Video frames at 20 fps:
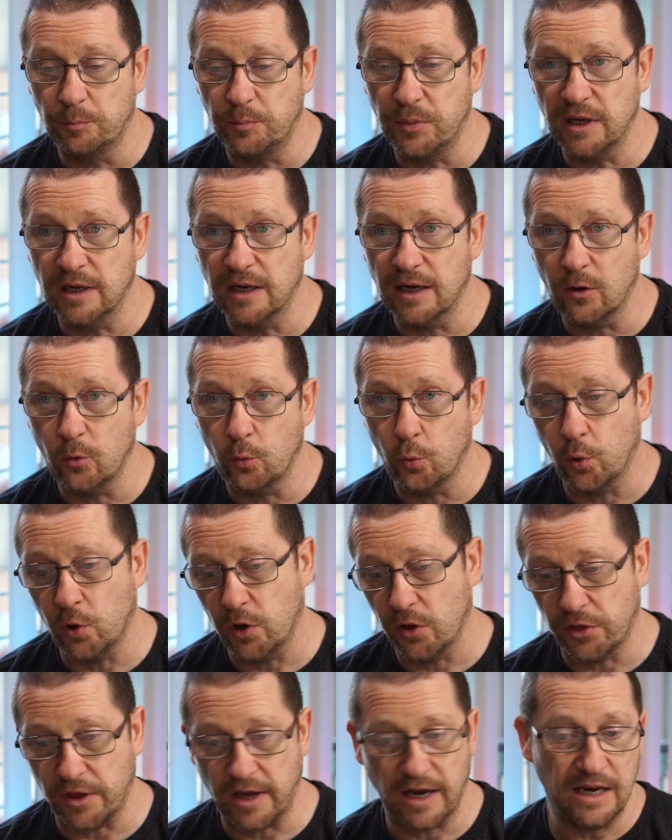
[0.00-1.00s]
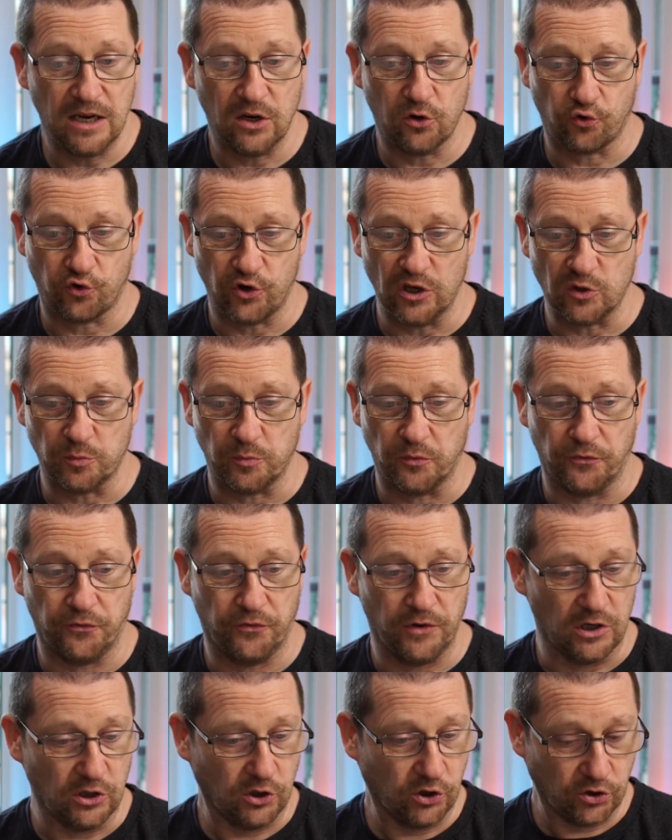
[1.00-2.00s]
beer with a crisp
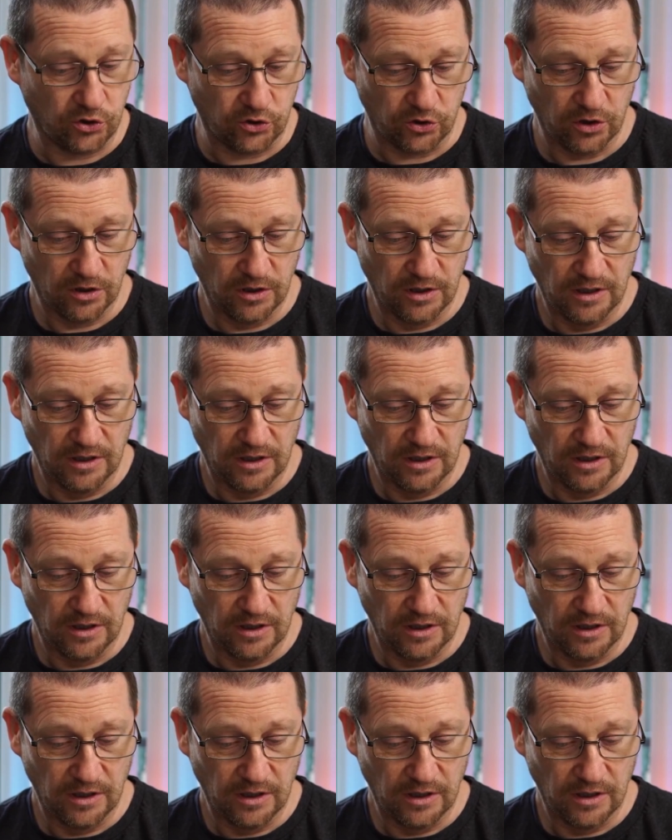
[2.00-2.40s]
finish.